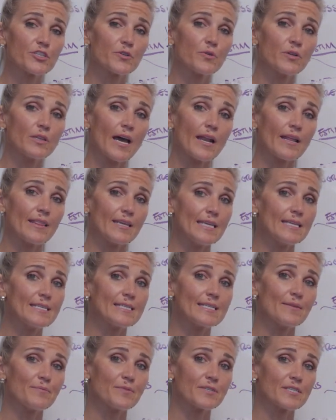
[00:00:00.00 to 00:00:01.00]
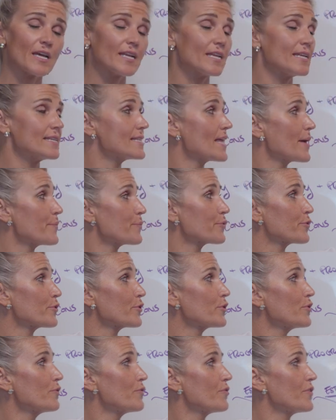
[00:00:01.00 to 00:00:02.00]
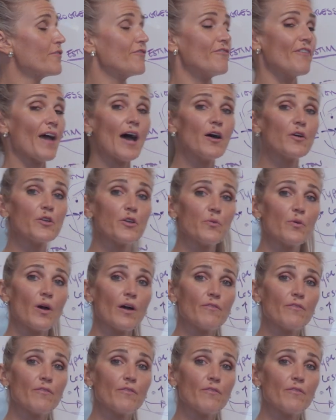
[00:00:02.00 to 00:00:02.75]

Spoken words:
to a lot of the Estim studies that prove the value